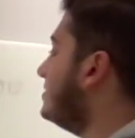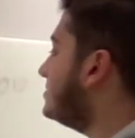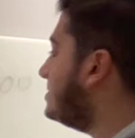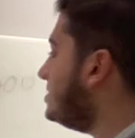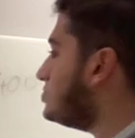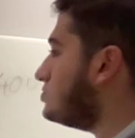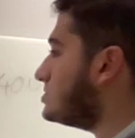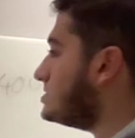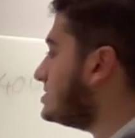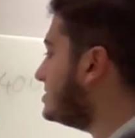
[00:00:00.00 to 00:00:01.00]
3
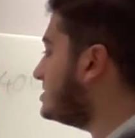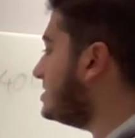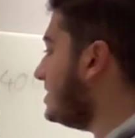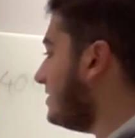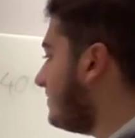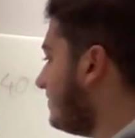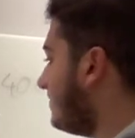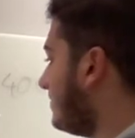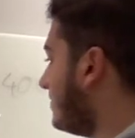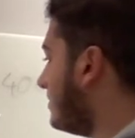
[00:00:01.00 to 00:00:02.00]
chooses 3
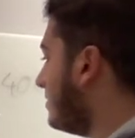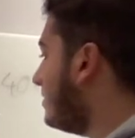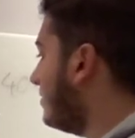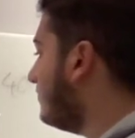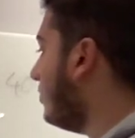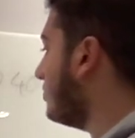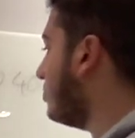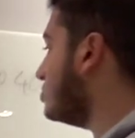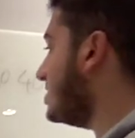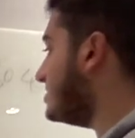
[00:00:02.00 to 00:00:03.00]
for
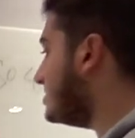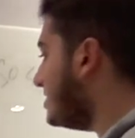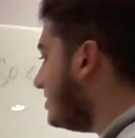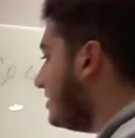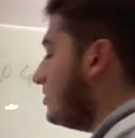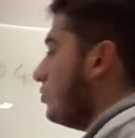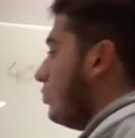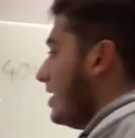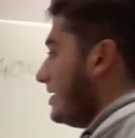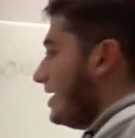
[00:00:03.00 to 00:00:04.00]
project 3.
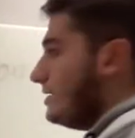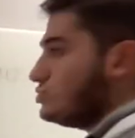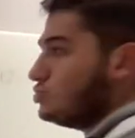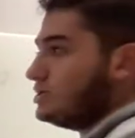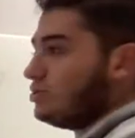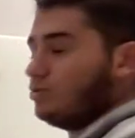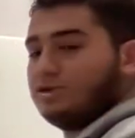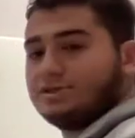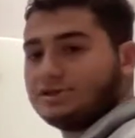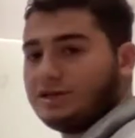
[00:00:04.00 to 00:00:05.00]
Why I am choosing
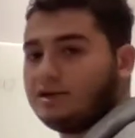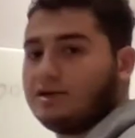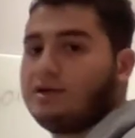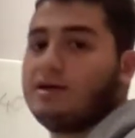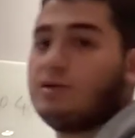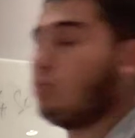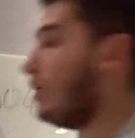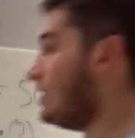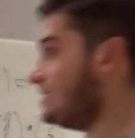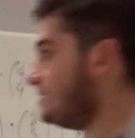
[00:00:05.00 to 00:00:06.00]
only 3
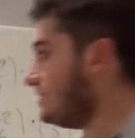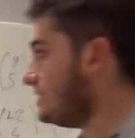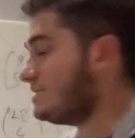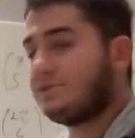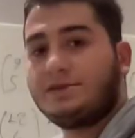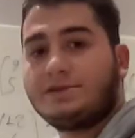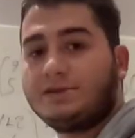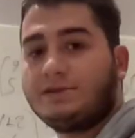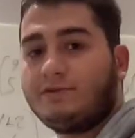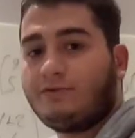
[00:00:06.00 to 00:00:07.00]
while it's
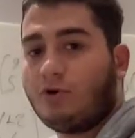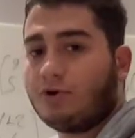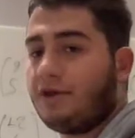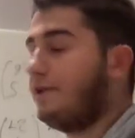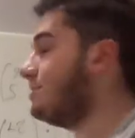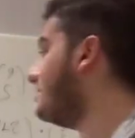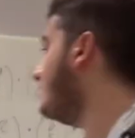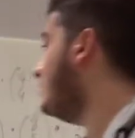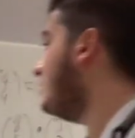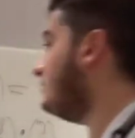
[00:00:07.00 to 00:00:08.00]
written 4 here?
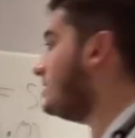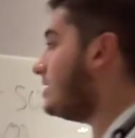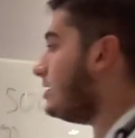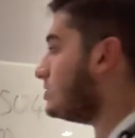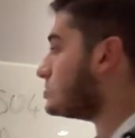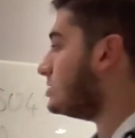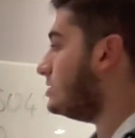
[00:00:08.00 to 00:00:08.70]
Because